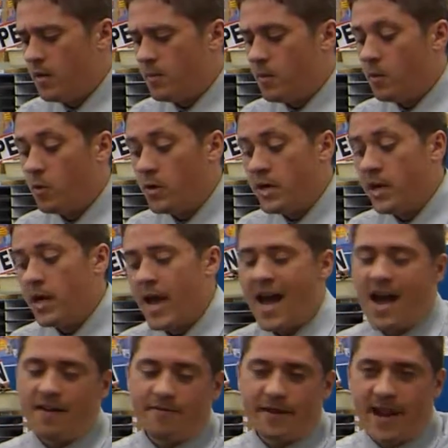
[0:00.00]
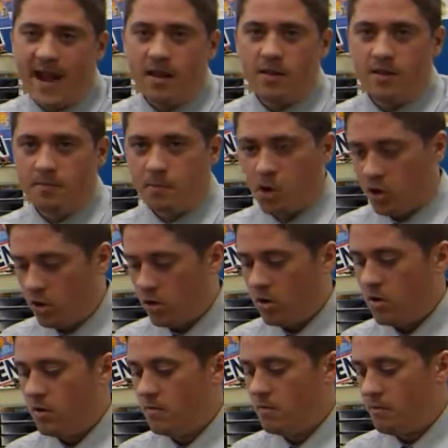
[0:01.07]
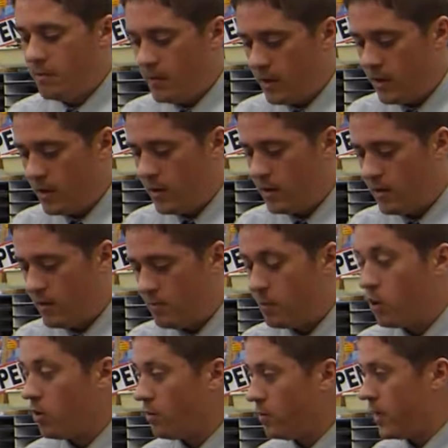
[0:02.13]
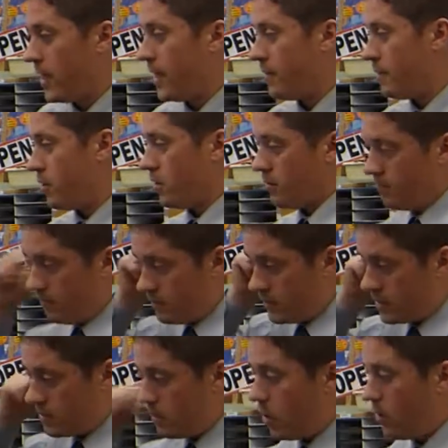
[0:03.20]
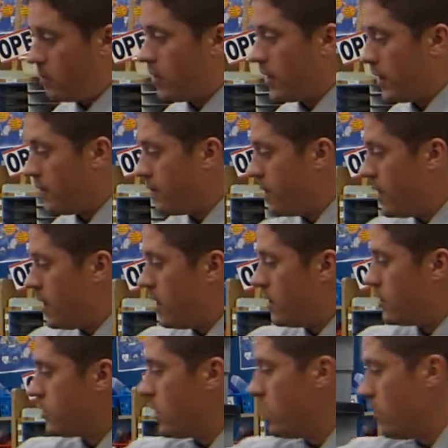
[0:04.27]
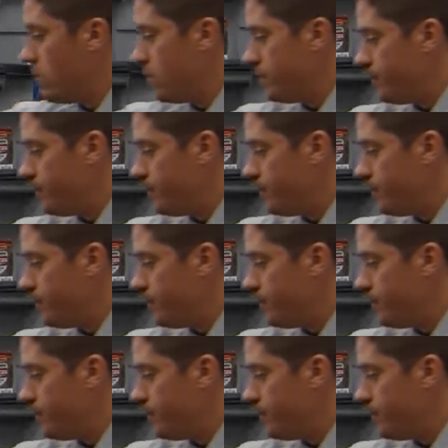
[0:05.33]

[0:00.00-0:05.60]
would need a ½ gallon per plant, per small plant. So